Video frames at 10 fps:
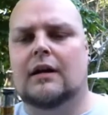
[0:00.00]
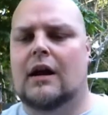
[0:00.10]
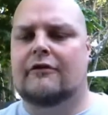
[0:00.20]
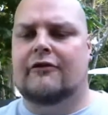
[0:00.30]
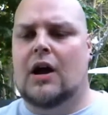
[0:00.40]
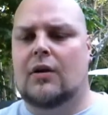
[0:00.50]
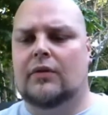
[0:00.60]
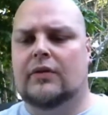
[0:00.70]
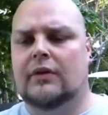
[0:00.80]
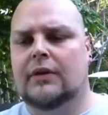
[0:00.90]
I
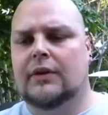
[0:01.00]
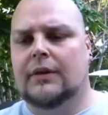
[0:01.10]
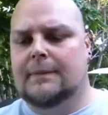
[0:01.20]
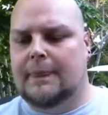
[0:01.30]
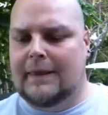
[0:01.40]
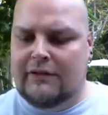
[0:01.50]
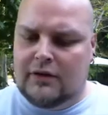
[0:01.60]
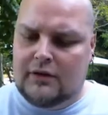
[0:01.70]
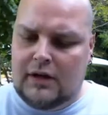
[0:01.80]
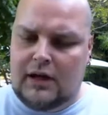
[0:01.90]
found
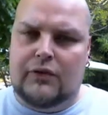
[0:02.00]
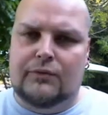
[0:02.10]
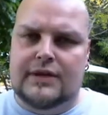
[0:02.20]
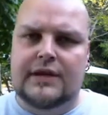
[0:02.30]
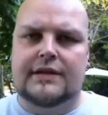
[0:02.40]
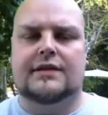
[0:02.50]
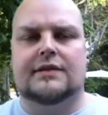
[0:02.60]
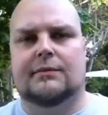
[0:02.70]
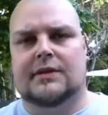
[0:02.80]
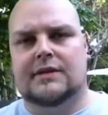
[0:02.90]
even even with this to
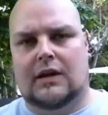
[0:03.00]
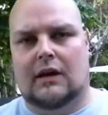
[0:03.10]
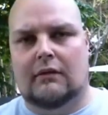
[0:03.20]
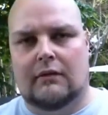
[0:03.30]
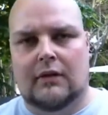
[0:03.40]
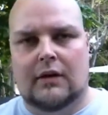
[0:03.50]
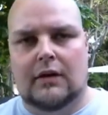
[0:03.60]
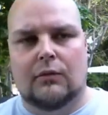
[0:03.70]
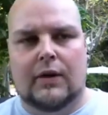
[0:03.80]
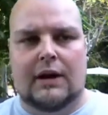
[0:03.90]
some extent,
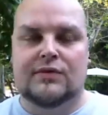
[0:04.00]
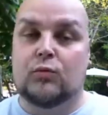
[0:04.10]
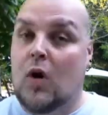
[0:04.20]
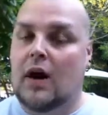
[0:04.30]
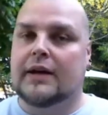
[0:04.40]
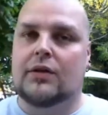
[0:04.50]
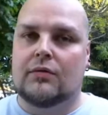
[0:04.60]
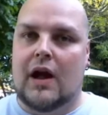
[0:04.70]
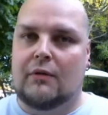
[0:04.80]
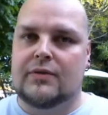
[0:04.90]
when I was walking
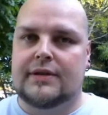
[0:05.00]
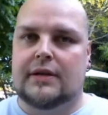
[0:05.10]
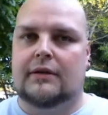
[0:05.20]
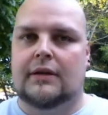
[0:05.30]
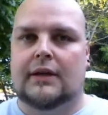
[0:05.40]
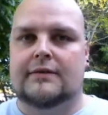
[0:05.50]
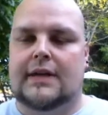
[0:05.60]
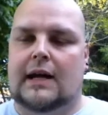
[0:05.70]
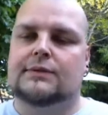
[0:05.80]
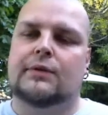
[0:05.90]
around with it,
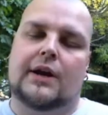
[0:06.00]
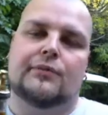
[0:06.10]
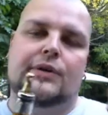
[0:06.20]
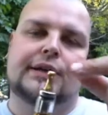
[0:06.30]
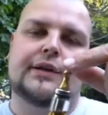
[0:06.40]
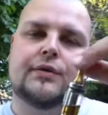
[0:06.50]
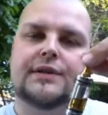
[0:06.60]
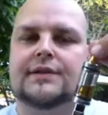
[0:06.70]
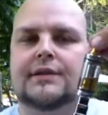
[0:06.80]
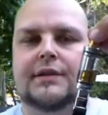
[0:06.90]
that's when I really
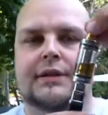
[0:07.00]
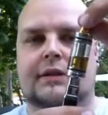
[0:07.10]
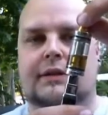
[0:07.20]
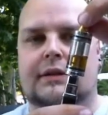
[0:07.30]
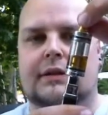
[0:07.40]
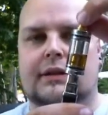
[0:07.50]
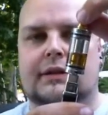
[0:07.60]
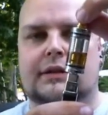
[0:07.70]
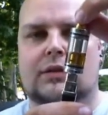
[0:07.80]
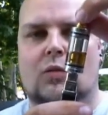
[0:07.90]
noticed the
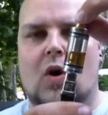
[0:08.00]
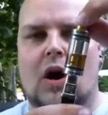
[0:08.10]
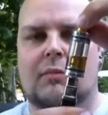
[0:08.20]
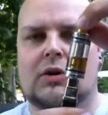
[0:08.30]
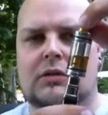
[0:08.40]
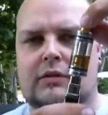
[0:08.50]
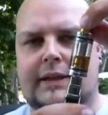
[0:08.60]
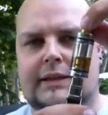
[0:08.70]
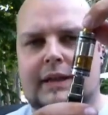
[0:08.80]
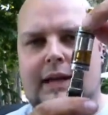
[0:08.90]
little wobble
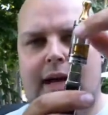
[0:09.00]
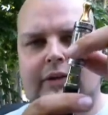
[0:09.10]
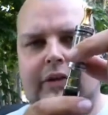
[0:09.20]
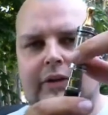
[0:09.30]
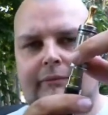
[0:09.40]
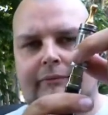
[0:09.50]
in the connector.